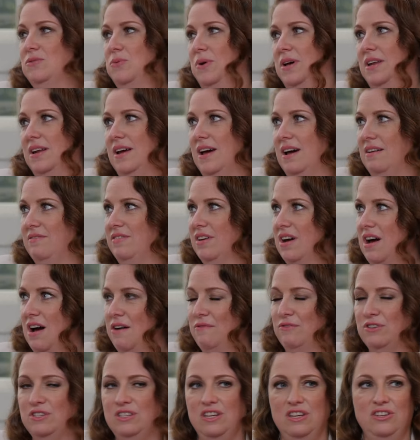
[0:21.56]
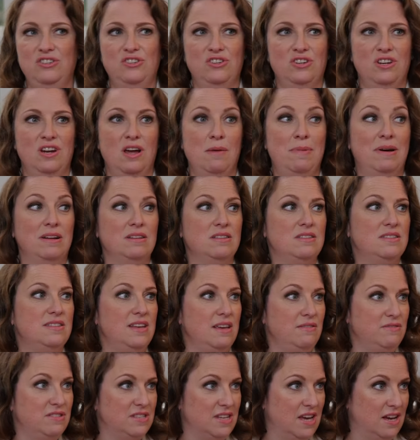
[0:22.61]
way to have the conversation about
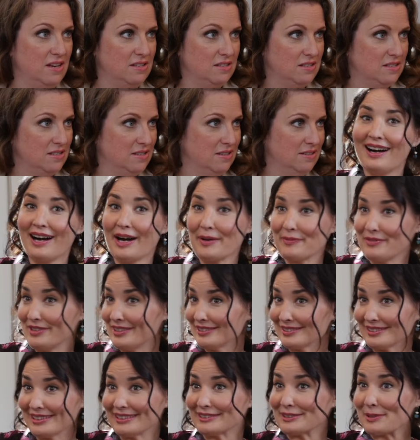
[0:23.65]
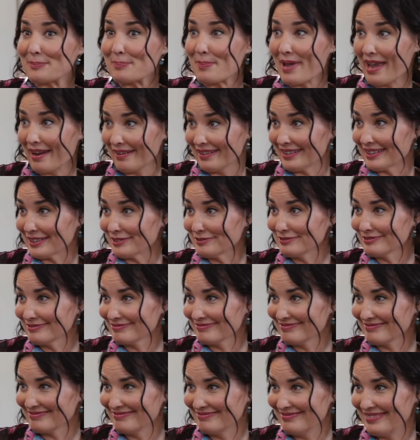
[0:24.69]
safe sex? Obviously, it's imperative,
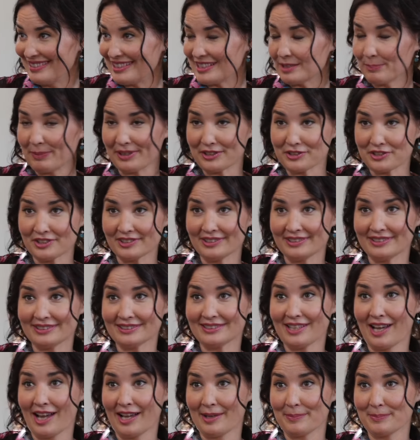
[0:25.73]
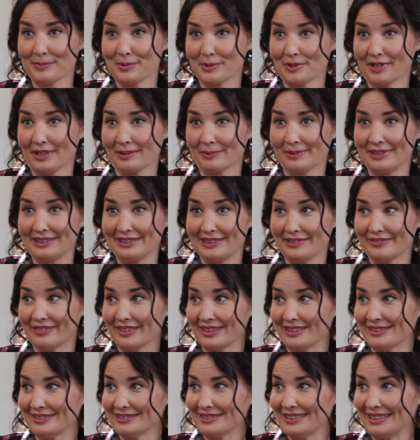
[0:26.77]
especially in the times that we live
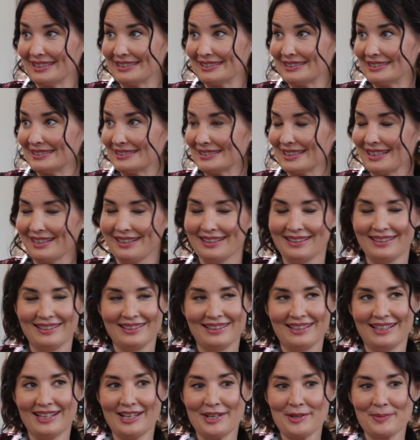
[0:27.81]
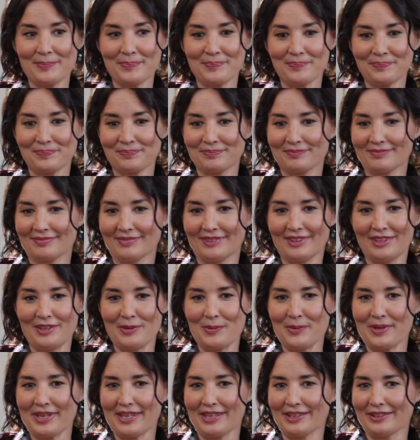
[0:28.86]
in and um, you
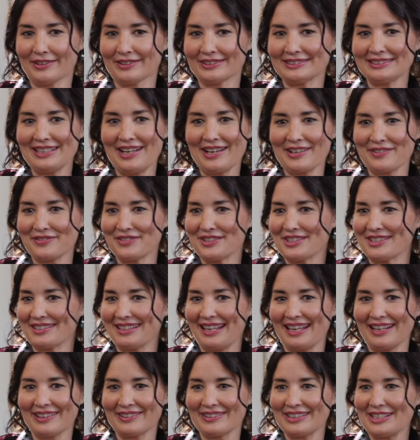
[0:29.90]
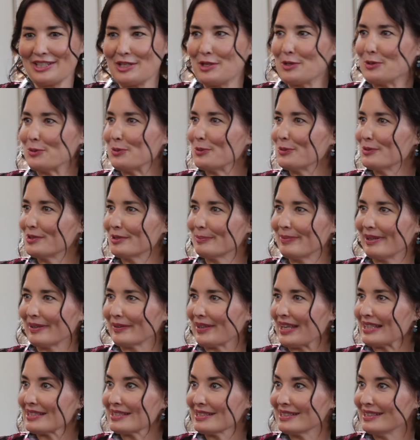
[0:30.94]
hear a lot of scary news about
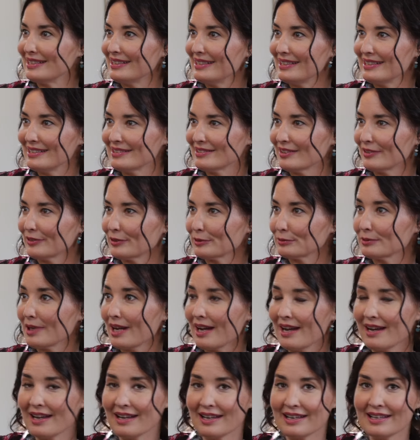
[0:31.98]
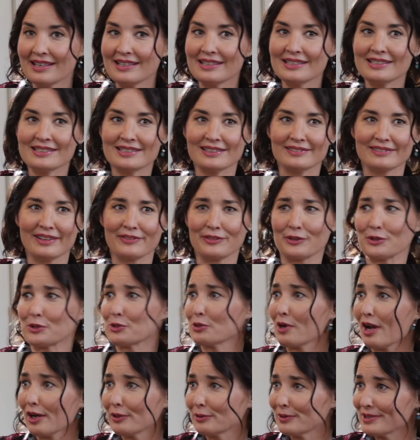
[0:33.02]
STDs on the rise and that they're
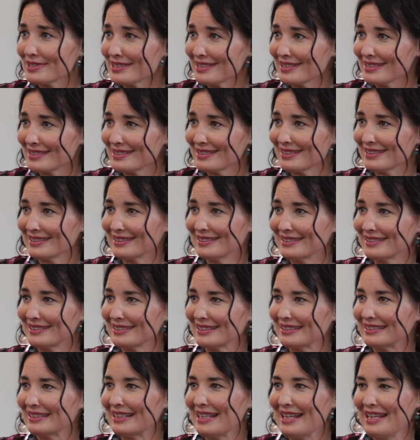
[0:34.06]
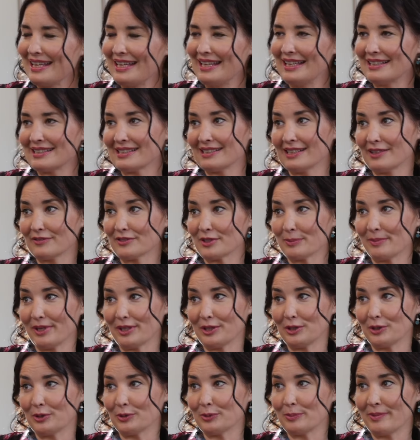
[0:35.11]
drug resistant, and it's enough to
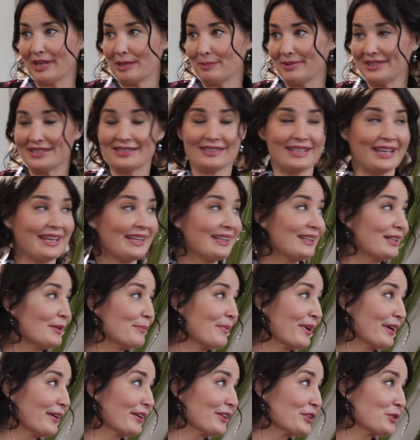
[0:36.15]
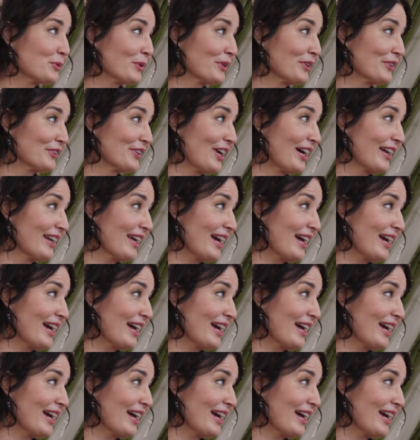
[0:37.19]
make you maybe stay in a marriage where you're not